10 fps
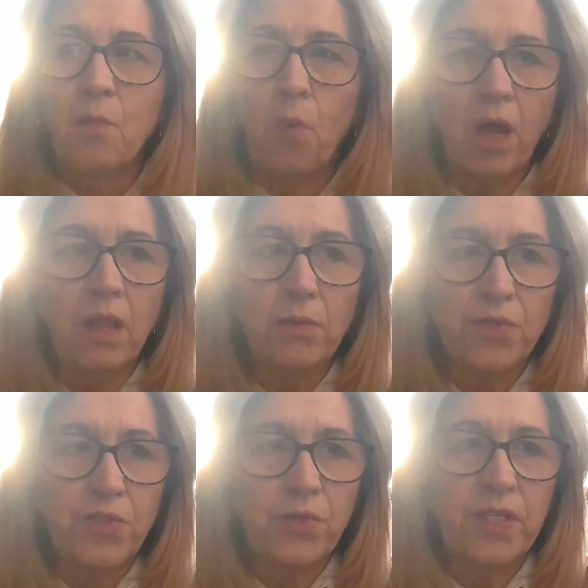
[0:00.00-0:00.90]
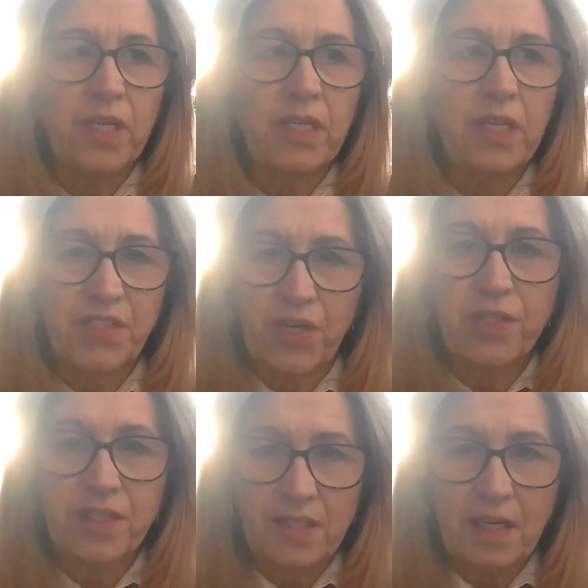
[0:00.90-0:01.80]
While I was doing it, I
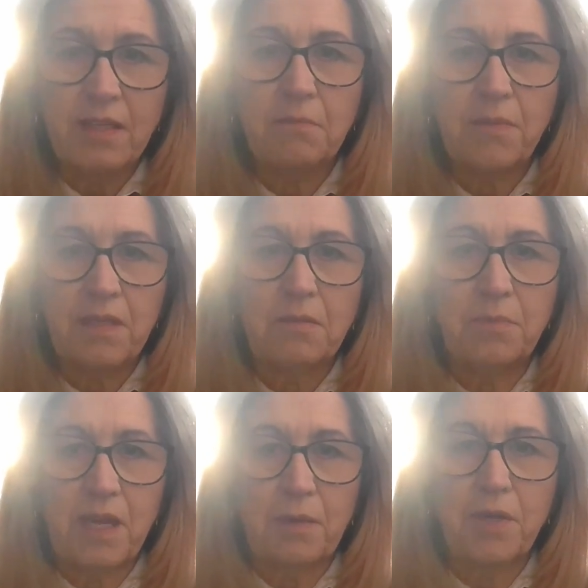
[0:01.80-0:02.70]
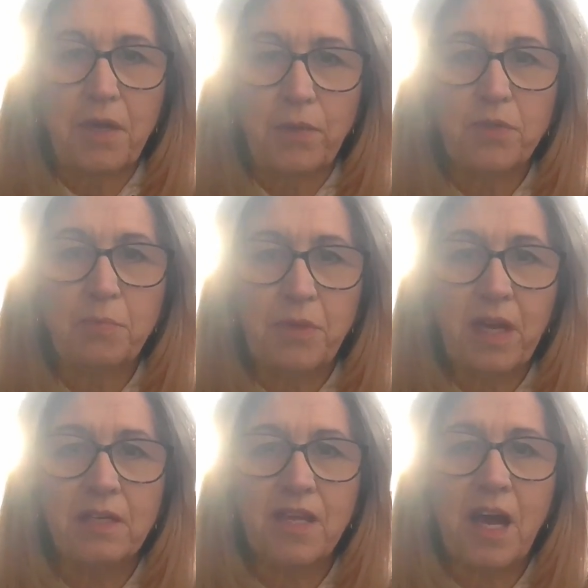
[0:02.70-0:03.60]
started studying to become a coach
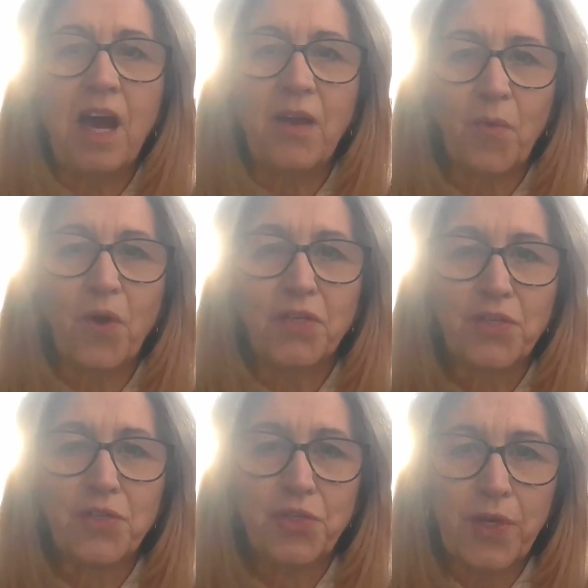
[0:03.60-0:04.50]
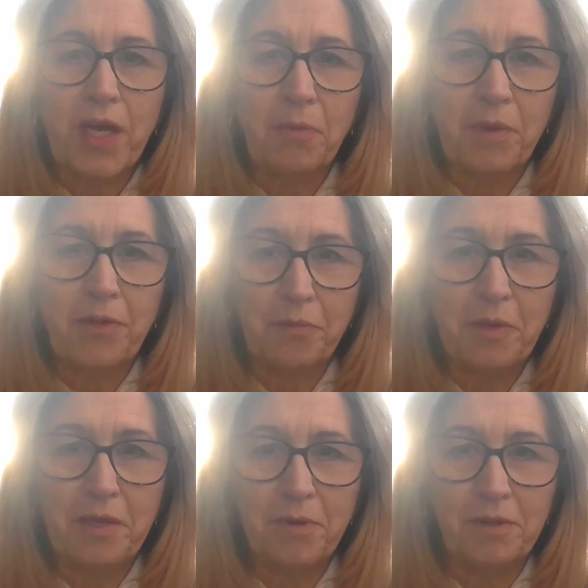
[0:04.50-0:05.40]
because I wanted to help other
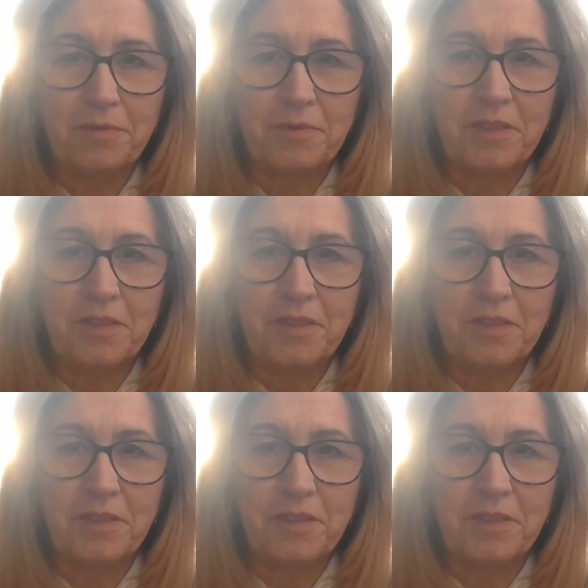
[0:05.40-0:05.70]
people.